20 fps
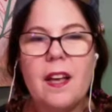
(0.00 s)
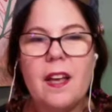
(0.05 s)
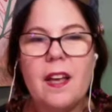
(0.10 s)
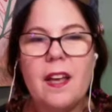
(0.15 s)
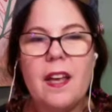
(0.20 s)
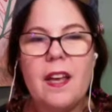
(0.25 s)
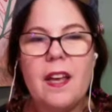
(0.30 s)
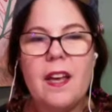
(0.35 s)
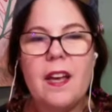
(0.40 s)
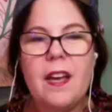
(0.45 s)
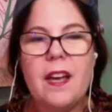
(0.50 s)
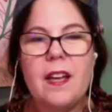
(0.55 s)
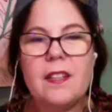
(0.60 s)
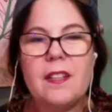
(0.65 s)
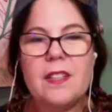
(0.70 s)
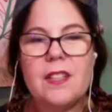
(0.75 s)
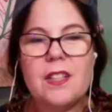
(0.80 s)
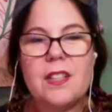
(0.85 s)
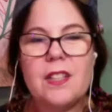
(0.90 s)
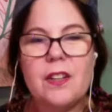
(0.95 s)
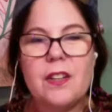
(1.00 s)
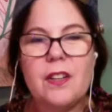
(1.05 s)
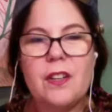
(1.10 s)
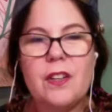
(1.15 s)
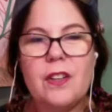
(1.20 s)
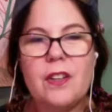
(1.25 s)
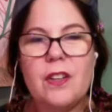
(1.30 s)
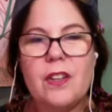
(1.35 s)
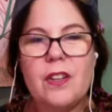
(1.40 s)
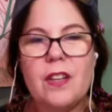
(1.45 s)
Hey,
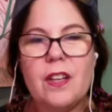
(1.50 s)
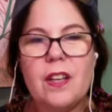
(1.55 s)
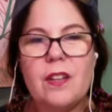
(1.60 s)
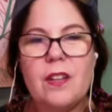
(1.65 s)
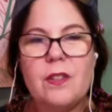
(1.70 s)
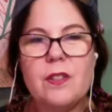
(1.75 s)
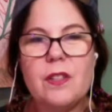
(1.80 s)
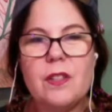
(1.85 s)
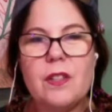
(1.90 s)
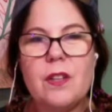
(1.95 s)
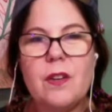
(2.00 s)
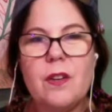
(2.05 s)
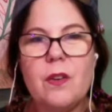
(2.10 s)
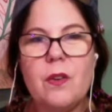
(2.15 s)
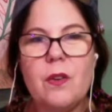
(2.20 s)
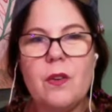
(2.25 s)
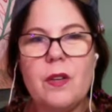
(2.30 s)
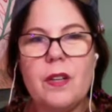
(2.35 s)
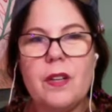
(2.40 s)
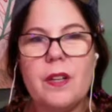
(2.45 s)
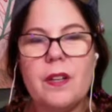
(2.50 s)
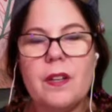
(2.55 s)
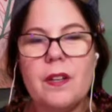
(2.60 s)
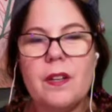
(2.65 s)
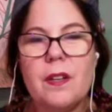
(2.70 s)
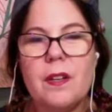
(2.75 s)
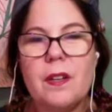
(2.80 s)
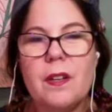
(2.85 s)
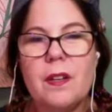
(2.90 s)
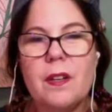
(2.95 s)
Oscar, how's it going?
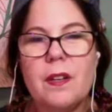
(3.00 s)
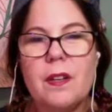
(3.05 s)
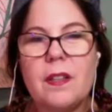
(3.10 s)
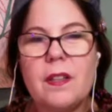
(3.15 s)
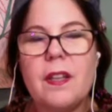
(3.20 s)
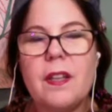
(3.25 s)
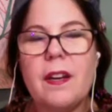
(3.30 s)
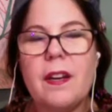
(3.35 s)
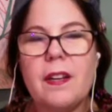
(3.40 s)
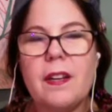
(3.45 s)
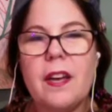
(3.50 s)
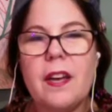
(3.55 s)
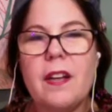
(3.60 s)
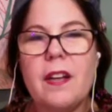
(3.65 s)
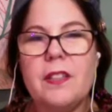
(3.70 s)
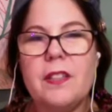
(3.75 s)
Yeah, Callie